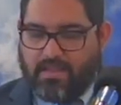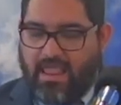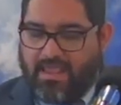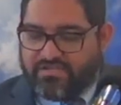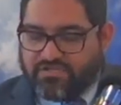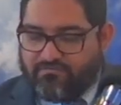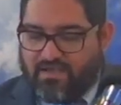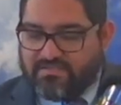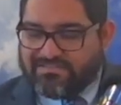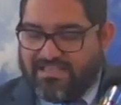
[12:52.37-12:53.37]
Each of
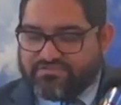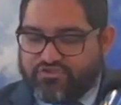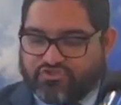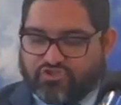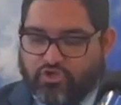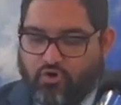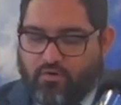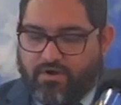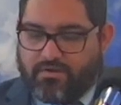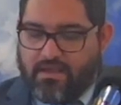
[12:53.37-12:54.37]
us is a
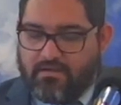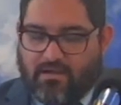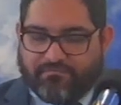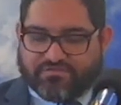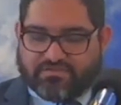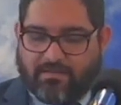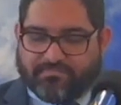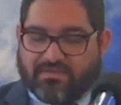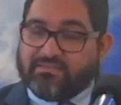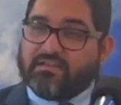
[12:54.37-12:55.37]
steward of
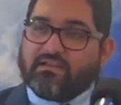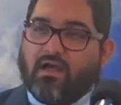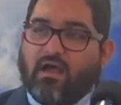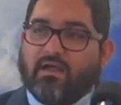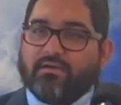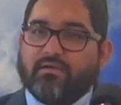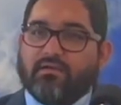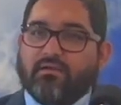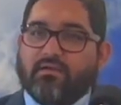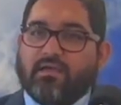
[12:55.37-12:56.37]
something that God
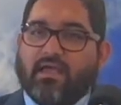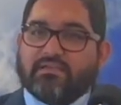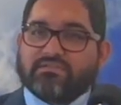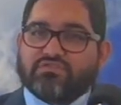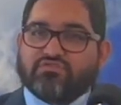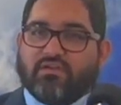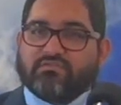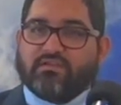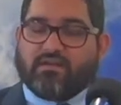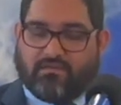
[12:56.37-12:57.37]
has
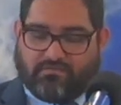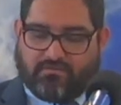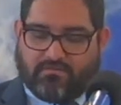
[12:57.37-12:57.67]
entrusted us.